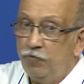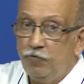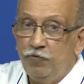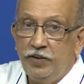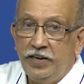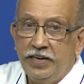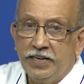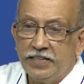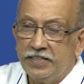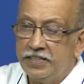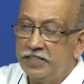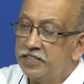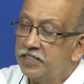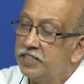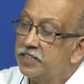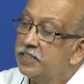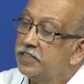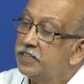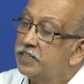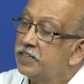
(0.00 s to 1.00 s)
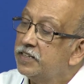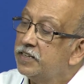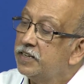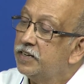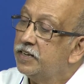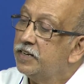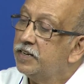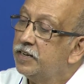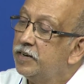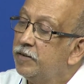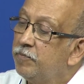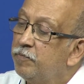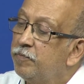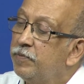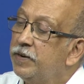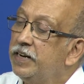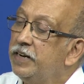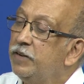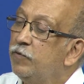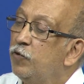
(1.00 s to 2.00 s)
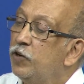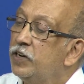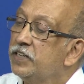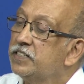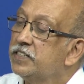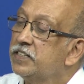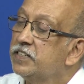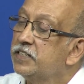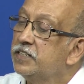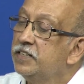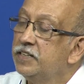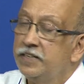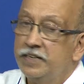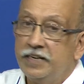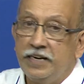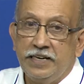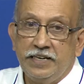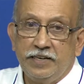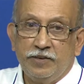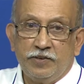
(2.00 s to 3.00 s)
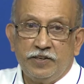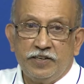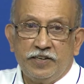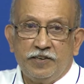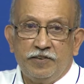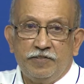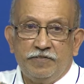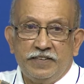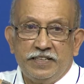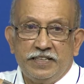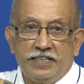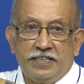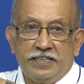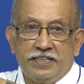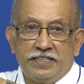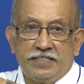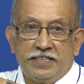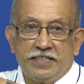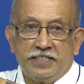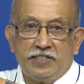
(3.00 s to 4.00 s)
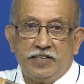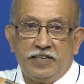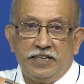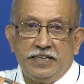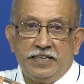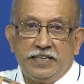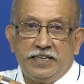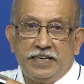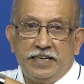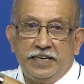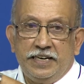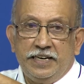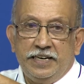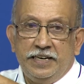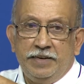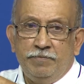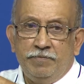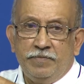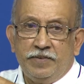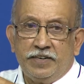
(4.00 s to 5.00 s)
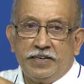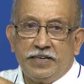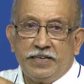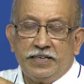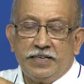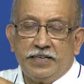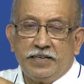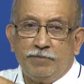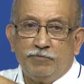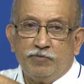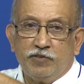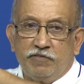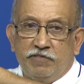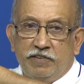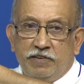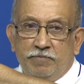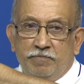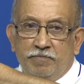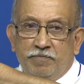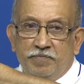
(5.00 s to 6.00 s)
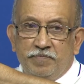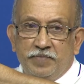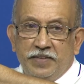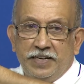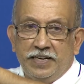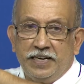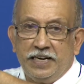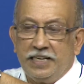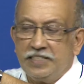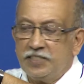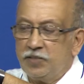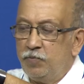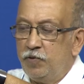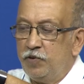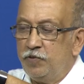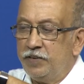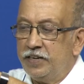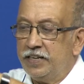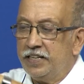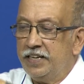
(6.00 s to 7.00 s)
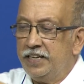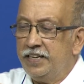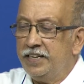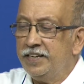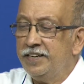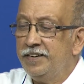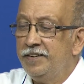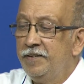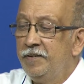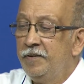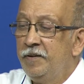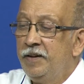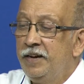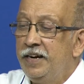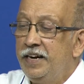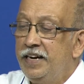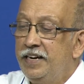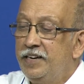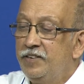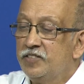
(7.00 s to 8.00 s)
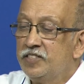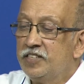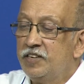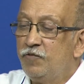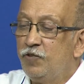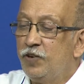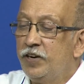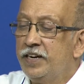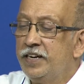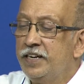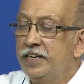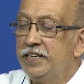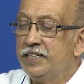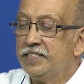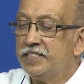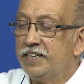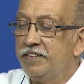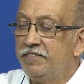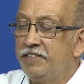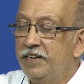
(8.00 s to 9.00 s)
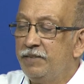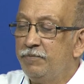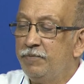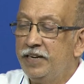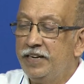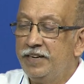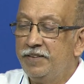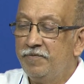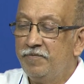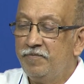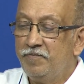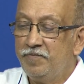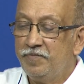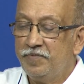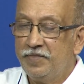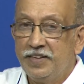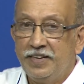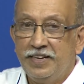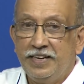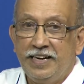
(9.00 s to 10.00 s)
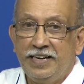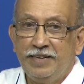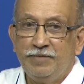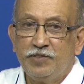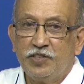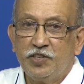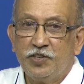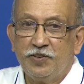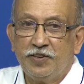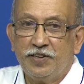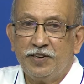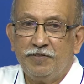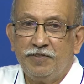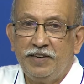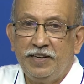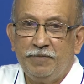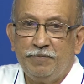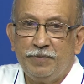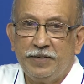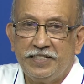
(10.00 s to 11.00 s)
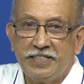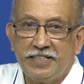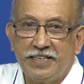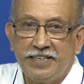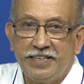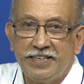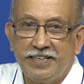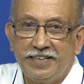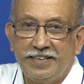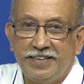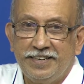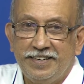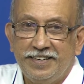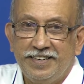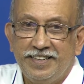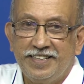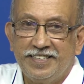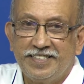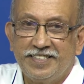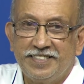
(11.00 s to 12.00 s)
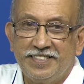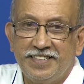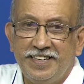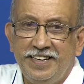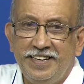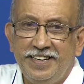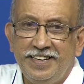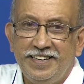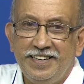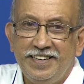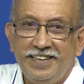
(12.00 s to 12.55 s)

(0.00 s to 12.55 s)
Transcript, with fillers: where this company was I do not know whether it is actually a trade name or it comes from a glass blower there and you see what he has given me. I am sure you will appreciate it. This is a